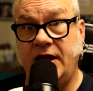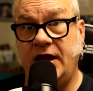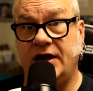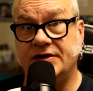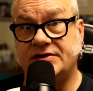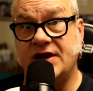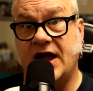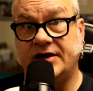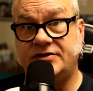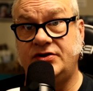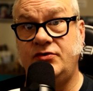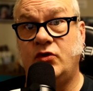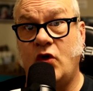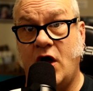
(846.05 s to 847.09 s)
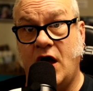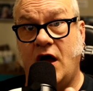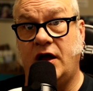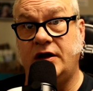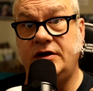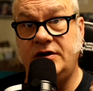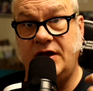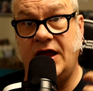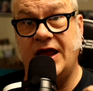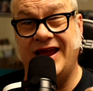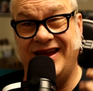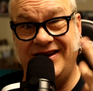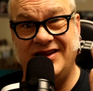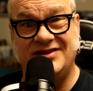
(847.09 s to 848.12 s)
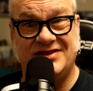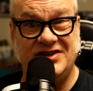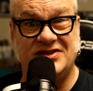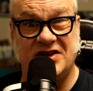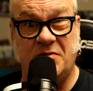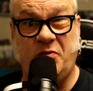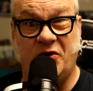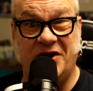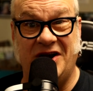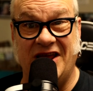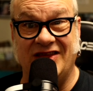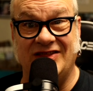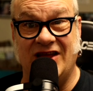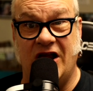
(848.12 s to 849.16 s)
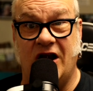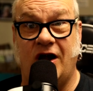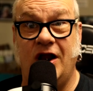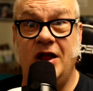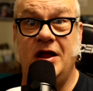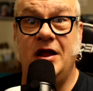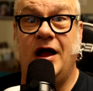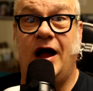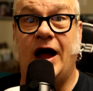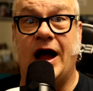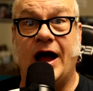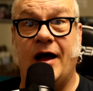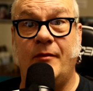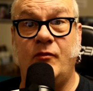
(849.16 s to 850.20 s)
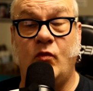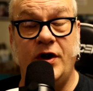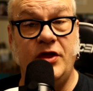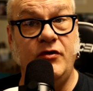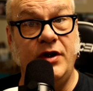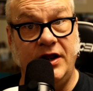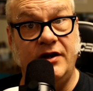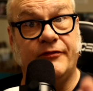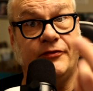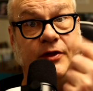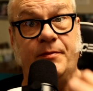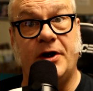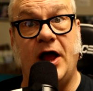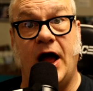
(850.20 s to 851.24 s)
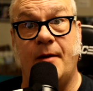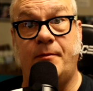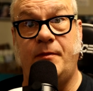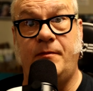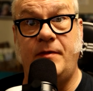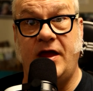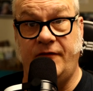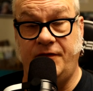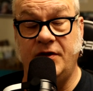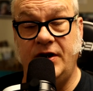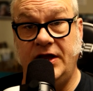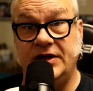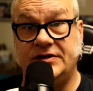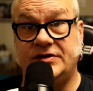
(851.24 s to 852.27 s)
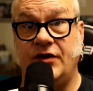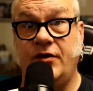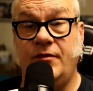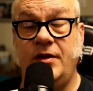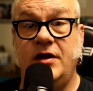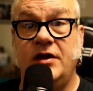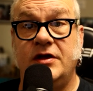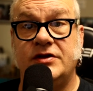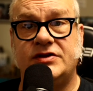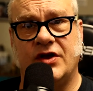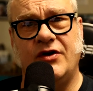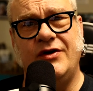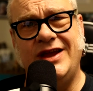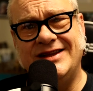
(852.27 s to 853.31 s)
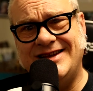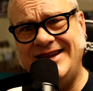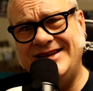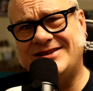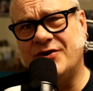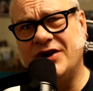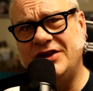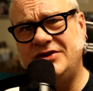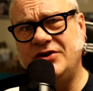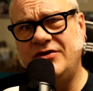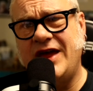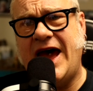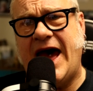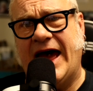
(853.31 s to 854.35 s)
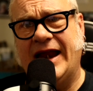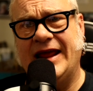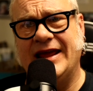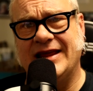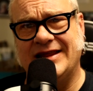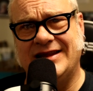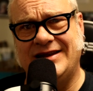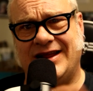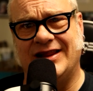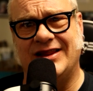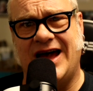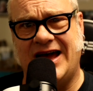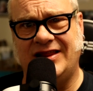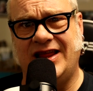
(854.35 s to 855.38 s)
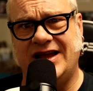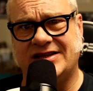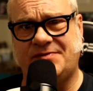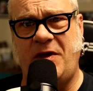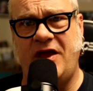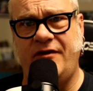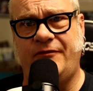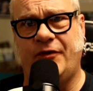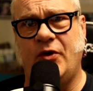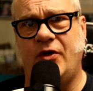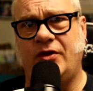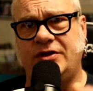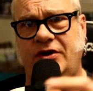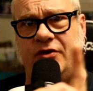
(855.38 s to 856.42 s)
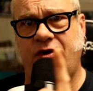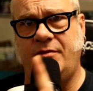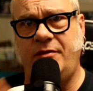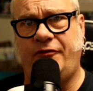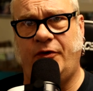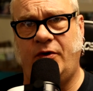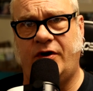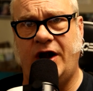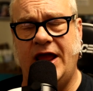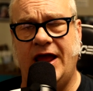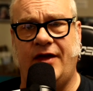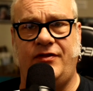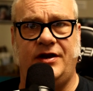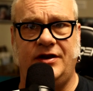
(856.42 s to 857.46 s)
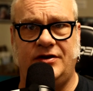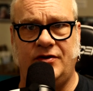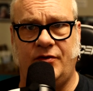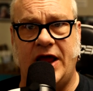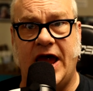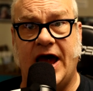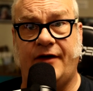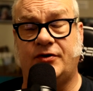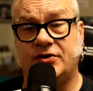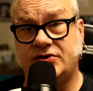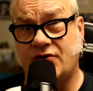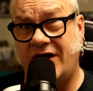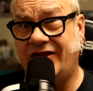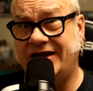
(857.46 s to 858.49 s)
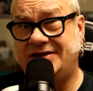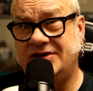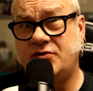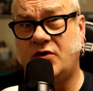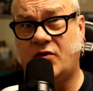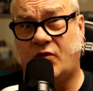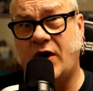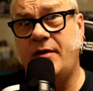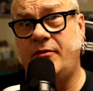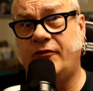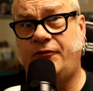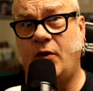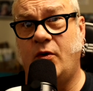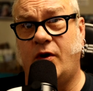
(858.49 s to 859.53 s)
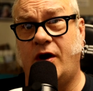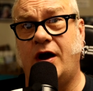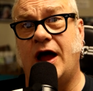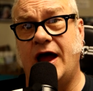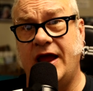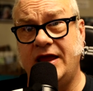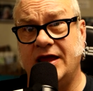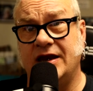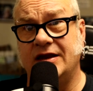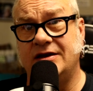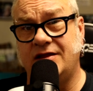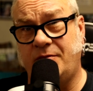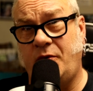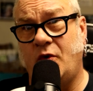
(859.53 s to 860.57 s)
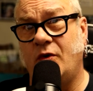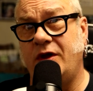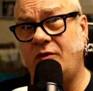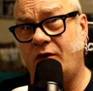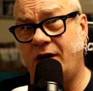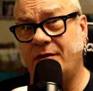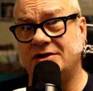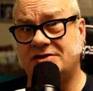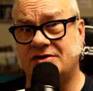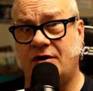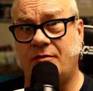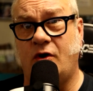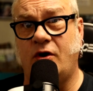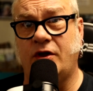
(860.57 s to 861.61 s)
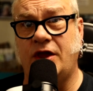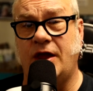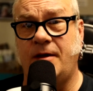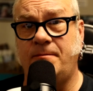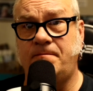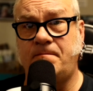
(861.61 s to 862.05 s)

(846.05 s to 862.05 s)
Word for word: It is not too long, and it's easy to put it in there um, when you need to flip it up, if you need to. So it's easier to do that and a lot less painful to do it beforehand than to do it after. So I'd like to do it right before I get into the point where I'm going to start marking it.